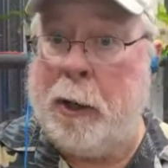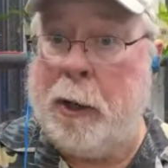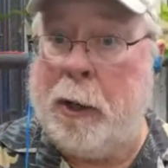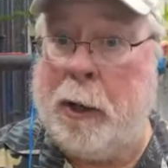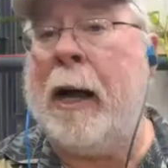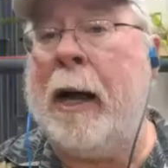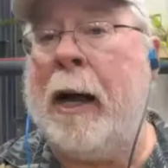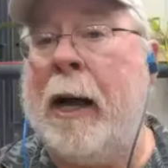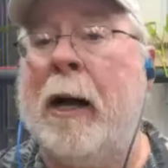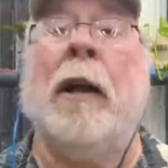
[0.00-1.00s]
show
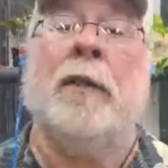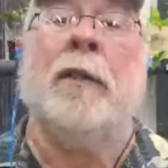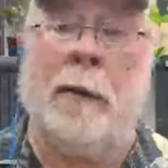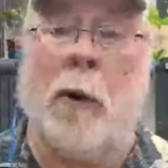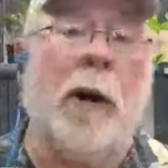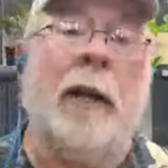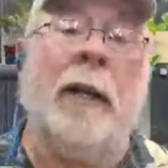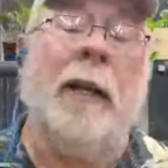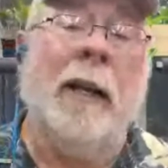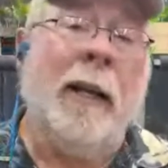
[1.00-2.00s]
aisle every Saturday
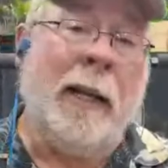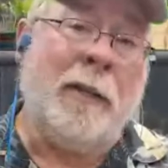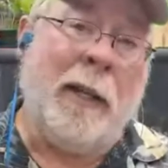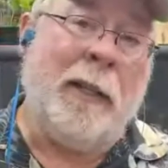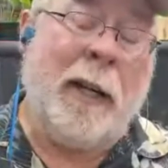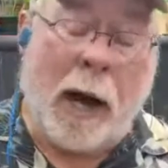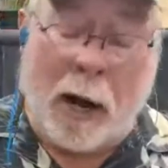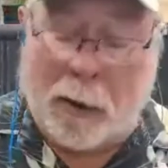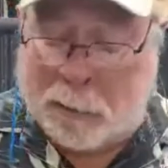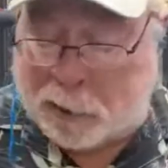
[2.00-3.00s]
morning. It's in
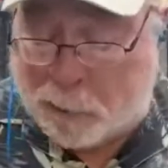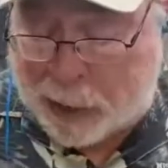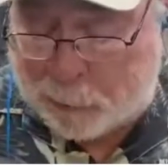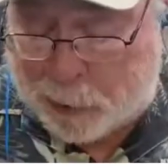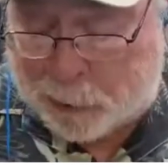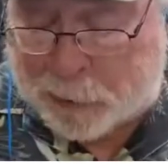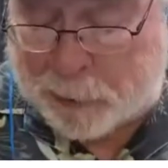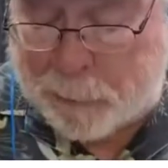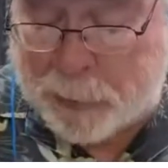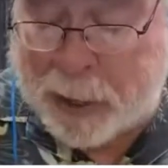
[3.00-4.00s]
the garden with Ron
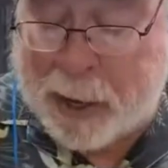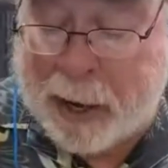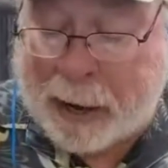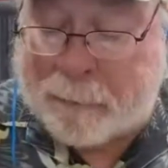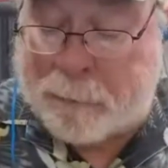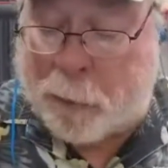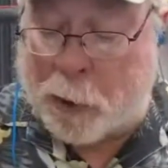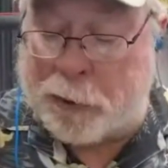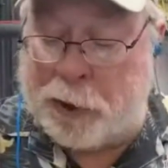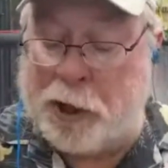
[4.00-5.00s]
Wilson. And
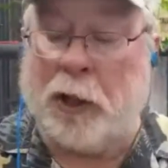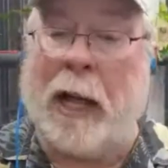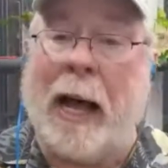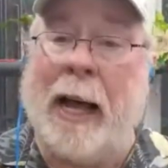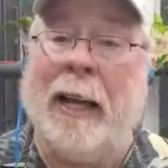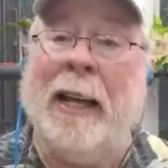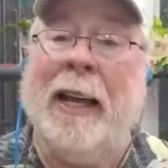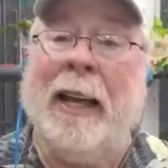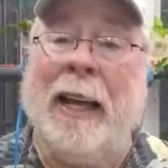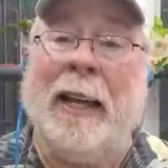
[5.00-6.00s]
4th of July
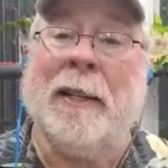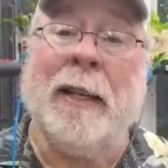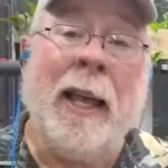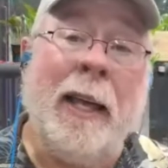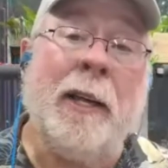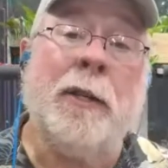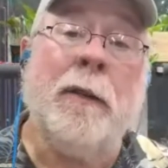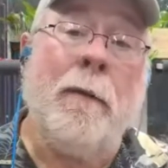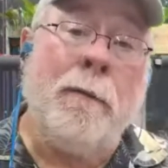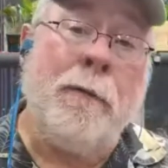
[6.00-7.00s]
is
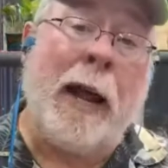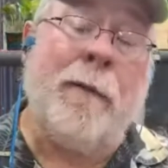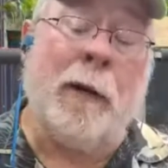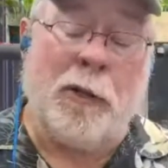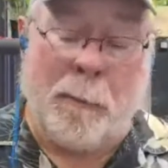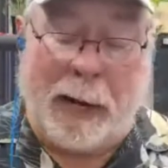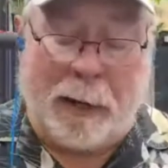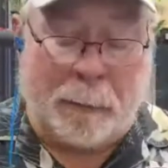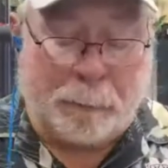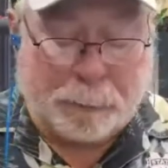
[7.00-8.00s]
his favorite
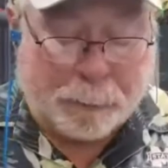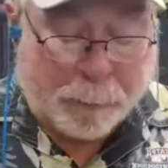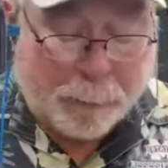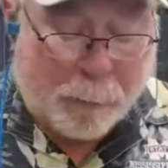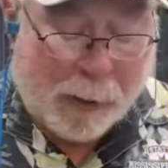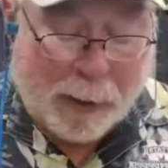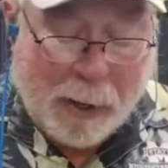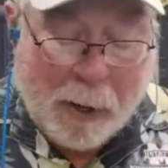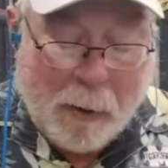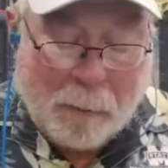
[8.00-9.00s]
tomato.
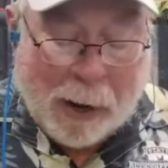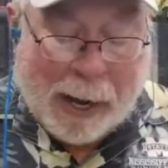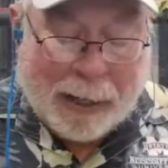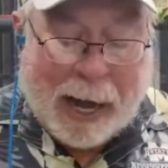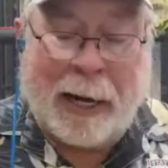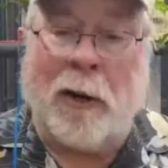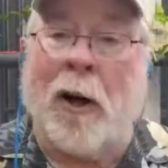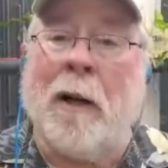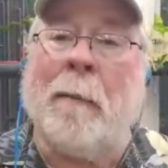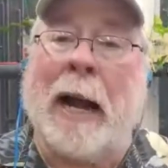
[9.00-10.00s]
Well, I, I
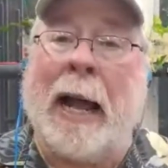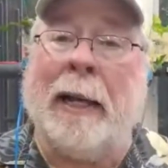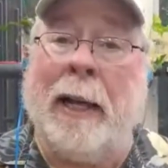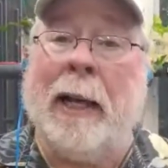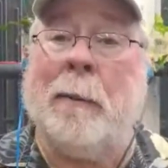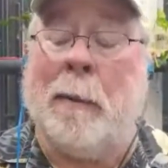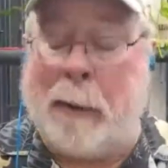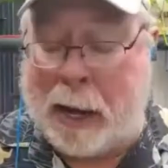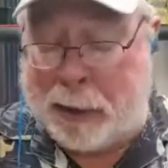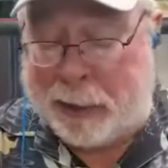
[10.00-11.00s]
call them and I kid them
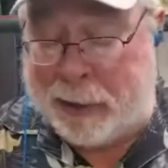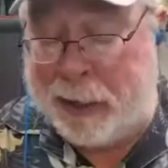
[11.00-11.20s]
about it